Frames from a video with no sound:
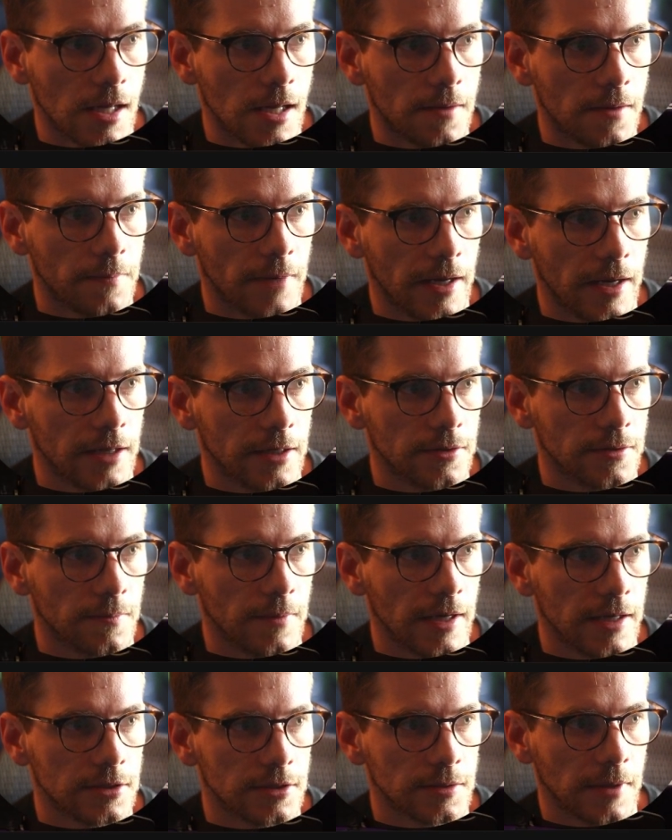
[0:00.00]
my edge
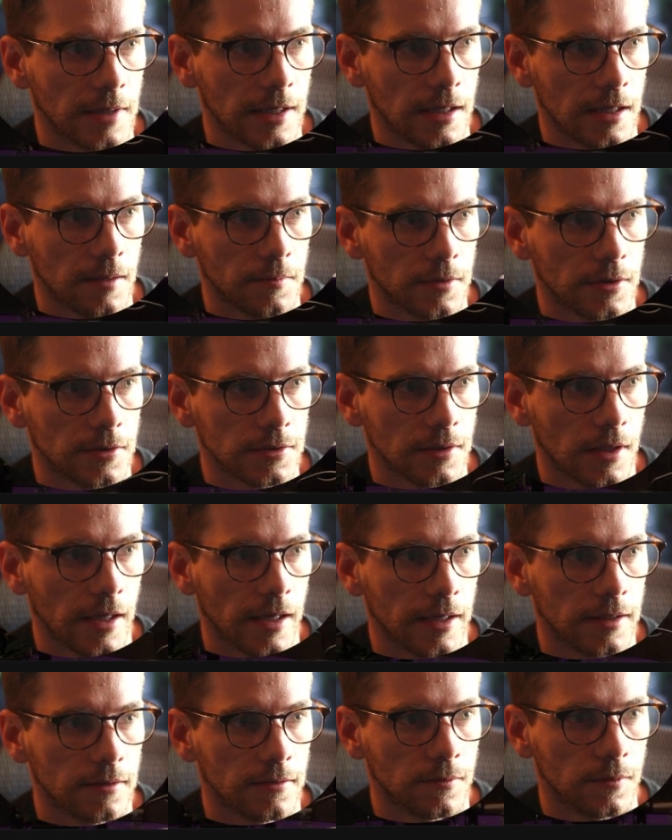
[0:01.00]
of my camera is
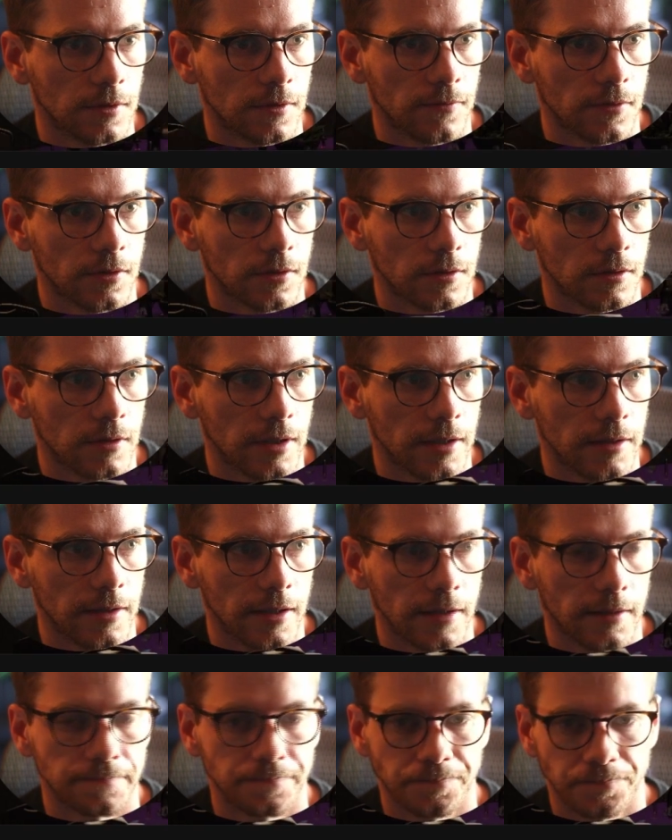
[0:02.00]
aligned with the vertical line there.